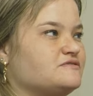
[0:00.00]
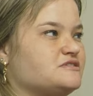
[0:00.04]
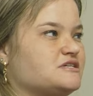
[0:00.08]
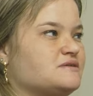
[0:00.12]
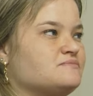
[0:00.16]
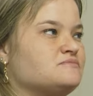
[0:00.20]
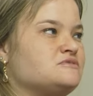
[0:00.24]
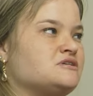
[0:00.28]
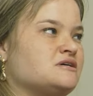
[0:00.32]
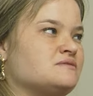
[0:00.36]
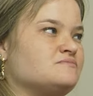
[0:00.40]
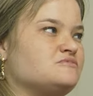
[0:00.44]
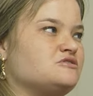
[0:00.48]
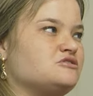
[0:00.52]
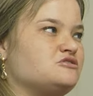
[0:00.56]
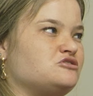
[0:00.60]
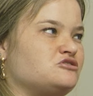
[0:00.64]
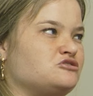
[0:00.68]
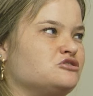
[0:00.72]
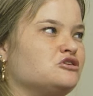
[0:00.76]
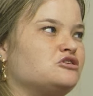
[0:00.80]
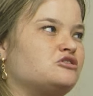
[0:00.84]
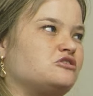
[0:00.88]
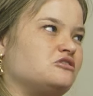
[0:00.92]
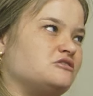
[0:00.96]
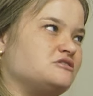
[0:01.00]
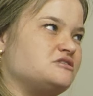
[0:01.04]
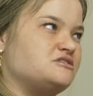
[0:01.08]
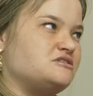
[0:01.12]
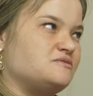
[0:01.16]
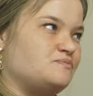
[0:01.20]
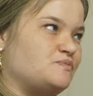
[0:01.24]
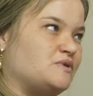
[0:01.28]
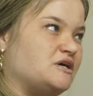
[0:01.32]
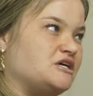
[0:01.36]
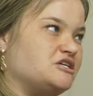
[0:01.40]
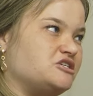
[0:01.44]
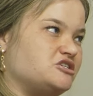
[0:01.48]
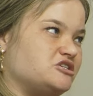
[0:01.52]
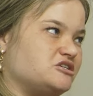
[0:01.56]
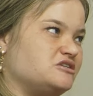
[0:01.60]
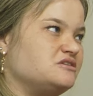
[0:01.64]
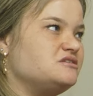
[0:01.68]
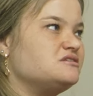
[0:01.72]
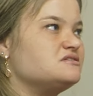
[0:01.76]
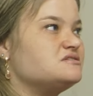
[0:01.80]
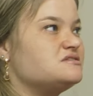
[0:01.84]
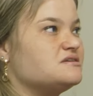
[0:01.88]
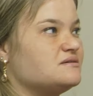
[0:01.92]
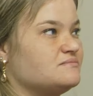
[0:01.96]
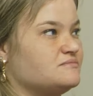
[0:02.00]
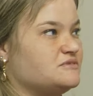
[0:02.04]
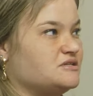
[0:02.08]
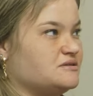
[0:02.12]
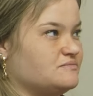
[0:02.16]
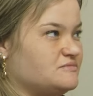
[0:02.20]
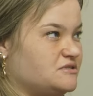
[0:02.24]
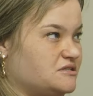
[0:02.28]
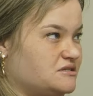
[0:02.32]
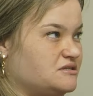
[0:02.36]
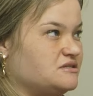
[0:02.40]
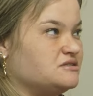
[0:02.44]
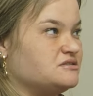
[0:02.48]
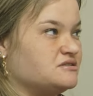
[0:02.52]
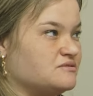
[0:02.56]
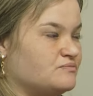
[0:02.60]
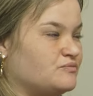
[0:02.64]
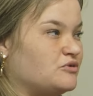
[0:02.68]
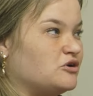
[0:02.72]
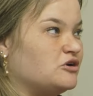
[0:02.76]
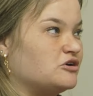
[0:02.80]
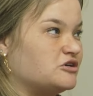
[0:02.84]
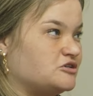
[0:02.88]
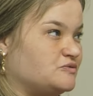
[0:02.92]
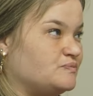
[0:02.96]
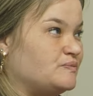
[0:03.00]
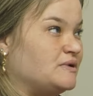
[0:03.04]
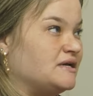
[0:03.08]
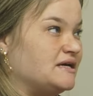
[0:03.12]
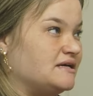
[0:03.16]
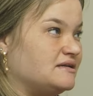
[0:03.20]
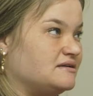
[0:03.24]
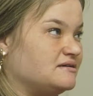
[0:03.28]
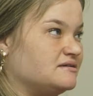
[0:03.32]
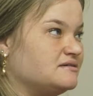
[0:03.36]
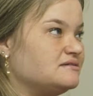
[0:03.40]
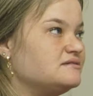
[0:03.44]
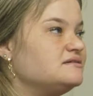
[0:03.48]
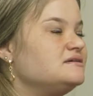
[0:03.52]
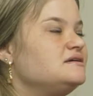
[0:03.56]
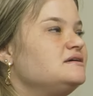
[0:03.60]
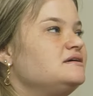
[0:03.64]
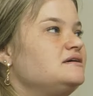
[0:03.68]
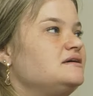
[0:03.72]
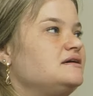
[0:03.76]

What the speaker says: Sometimes it's not constipation and sometimes it is a blocked bladder.